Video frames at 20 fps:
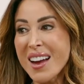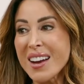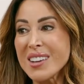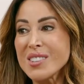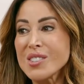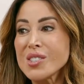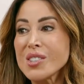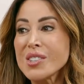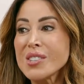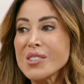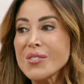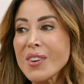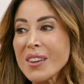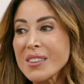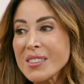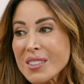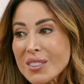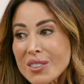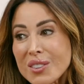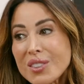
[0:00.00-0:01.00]
and she
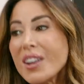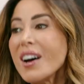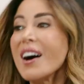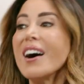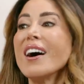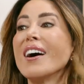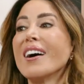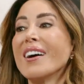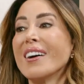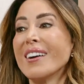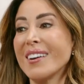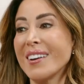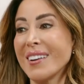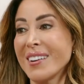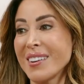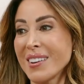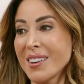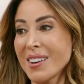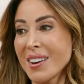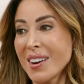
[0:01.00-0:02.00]
spends a lot
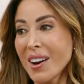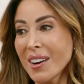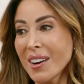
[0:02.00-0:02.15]
on